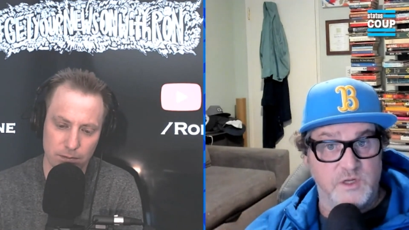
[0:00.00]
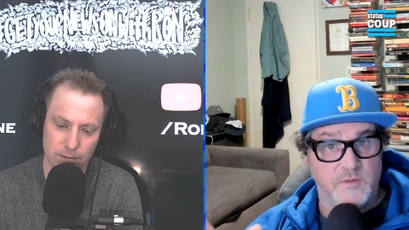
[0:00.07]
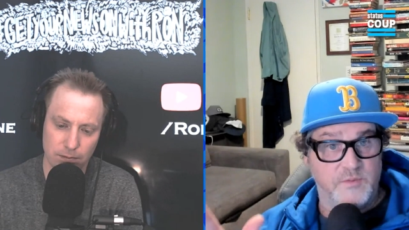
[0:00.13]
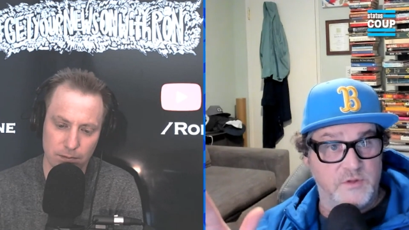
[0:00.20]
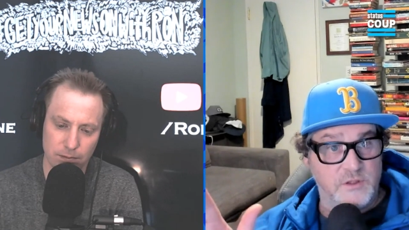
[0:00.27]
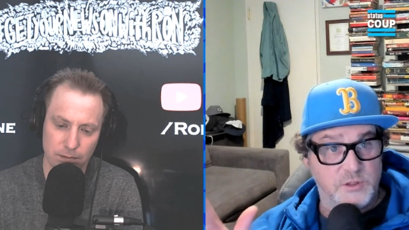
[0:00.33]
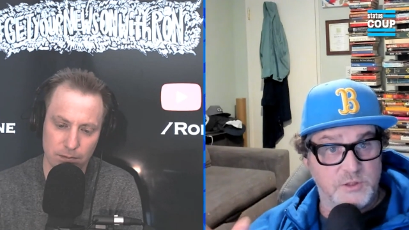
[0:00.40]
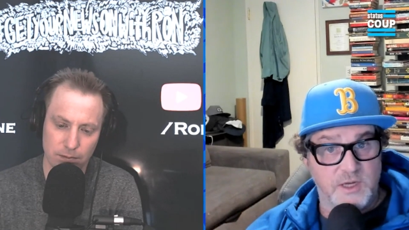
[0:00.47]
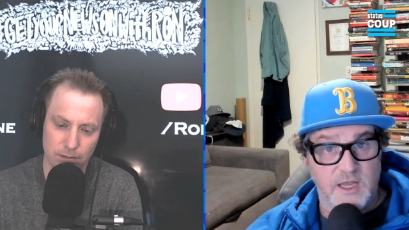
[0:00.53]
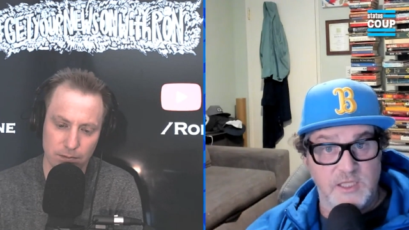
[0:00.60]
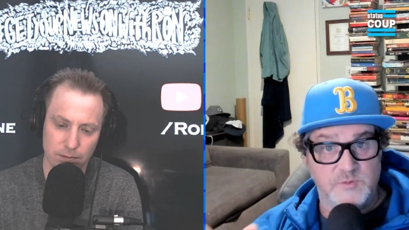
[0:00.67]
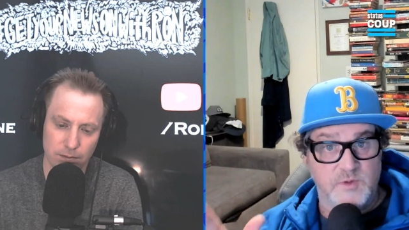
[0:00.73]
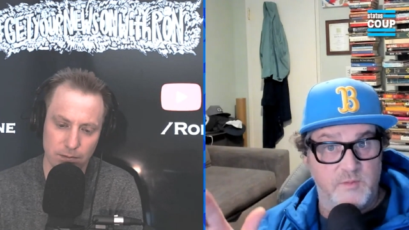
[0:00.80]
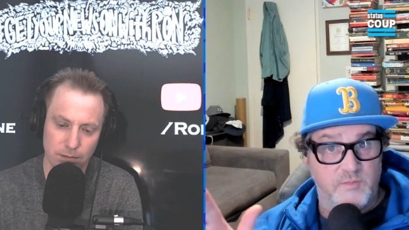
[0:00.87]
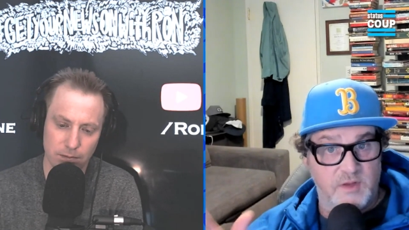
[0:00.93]
Speaker 1: people and
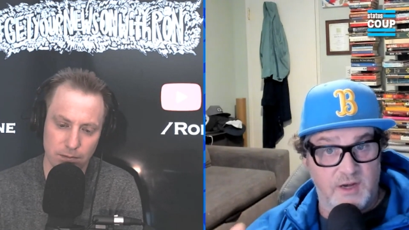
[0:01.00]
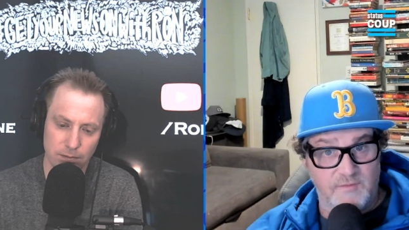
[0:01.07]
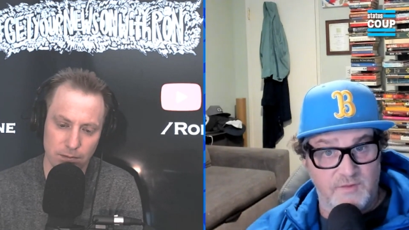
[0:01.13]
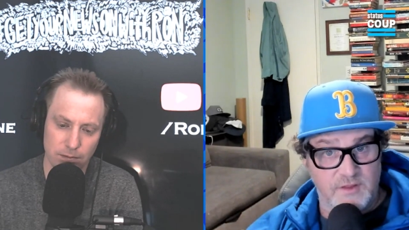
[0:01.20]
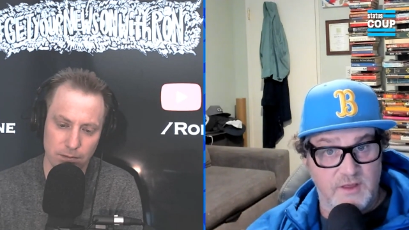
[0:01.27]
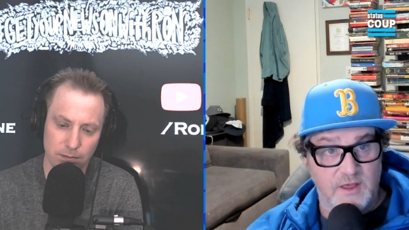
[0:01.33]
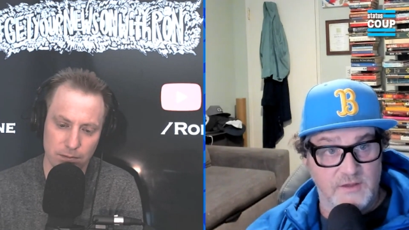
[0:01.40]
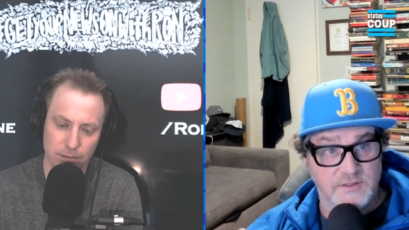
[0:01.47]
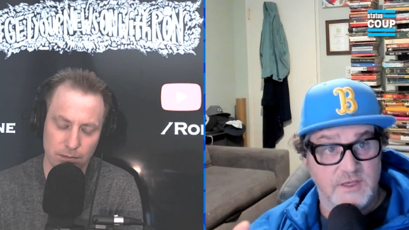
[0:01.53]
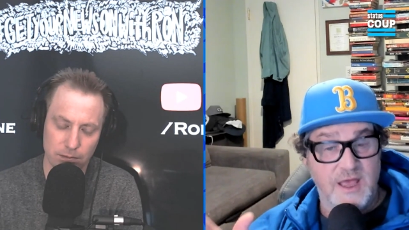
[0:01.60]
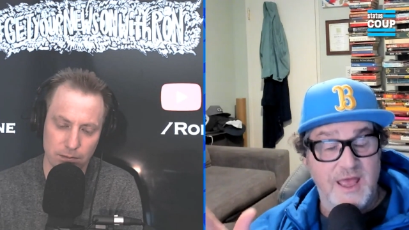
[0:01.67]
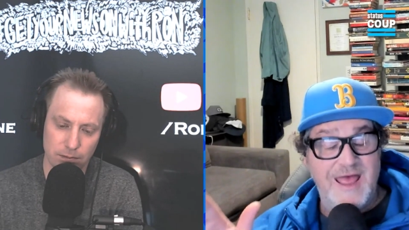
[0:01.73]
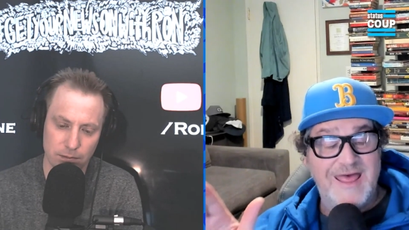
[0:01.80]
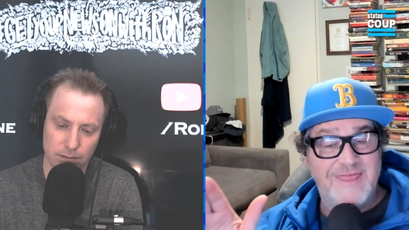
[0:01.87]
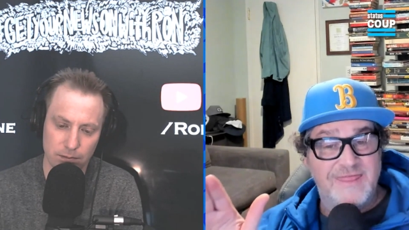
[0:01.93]
trans people and everything else.
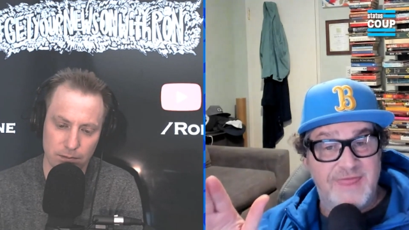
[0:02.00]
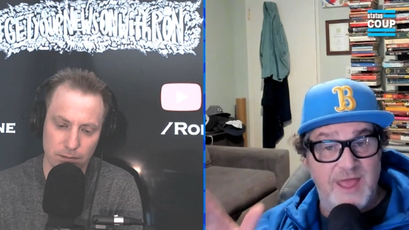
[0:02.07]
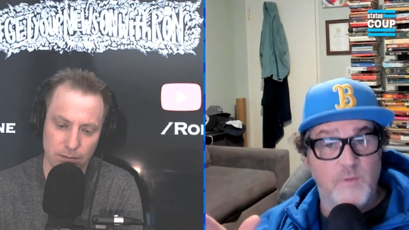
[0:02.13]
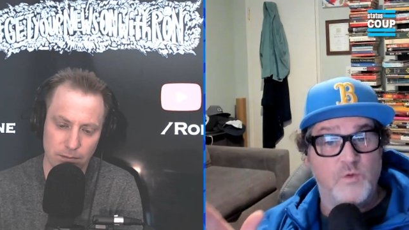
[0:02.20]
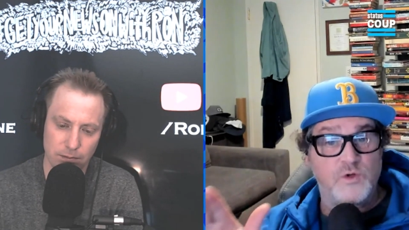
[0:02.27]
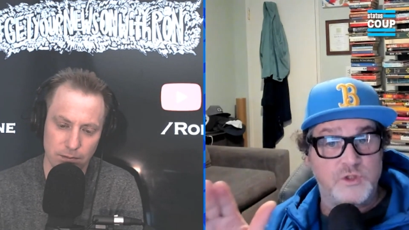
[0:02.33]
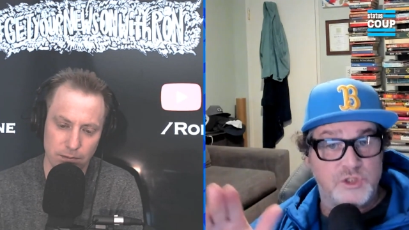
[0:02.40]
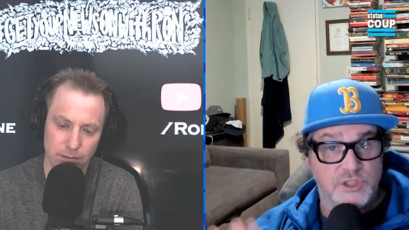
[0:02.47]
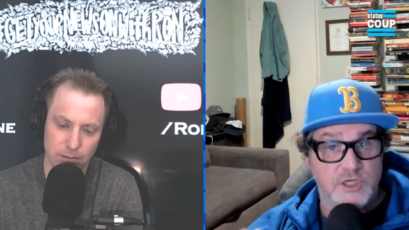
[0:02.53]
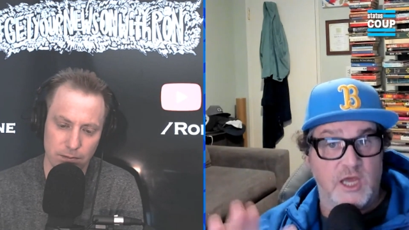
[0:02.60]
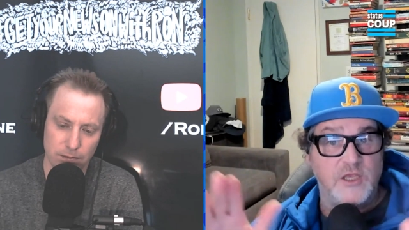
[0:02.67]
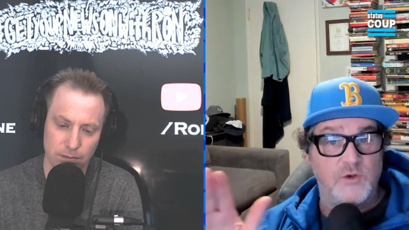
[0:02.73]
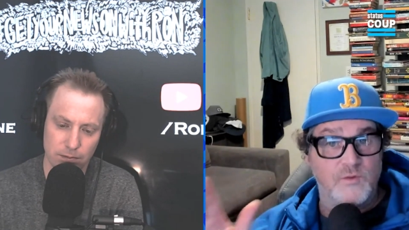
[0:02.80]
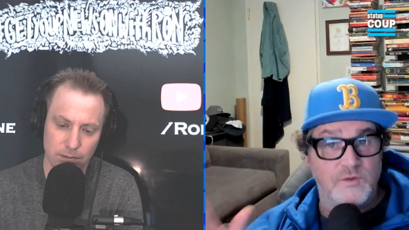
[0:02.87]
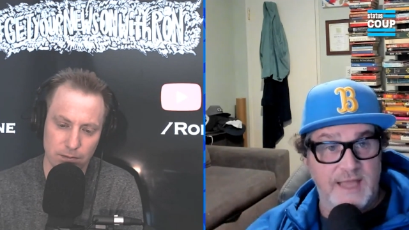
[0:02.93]
They will
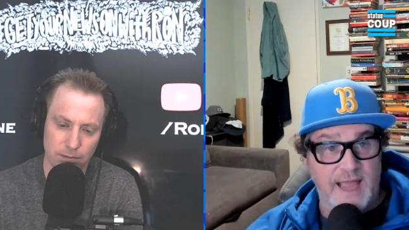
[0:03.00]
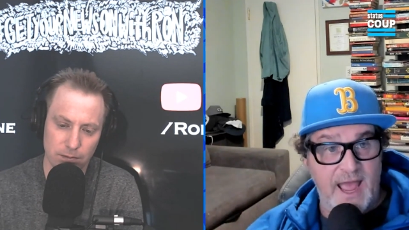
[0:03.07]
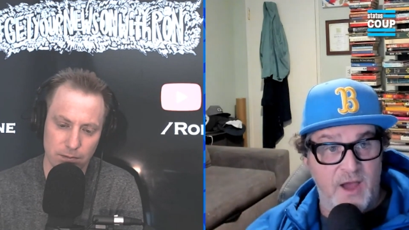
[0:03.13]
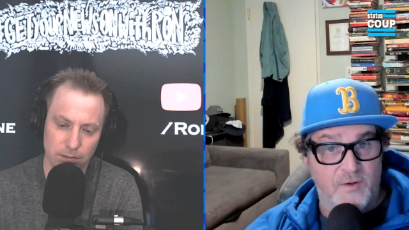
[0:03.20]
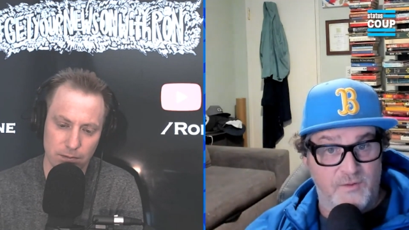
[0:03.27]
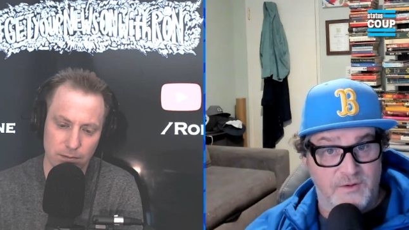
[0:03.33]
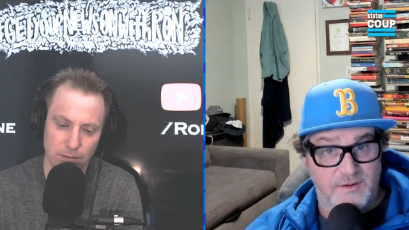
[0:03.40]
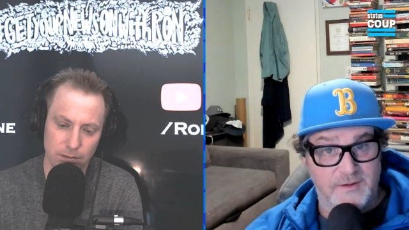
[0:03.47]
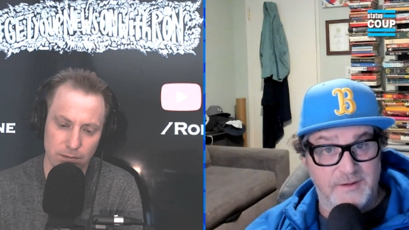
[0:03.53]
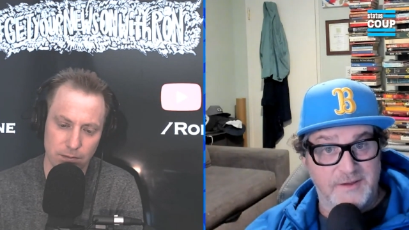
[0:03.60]
shut you down.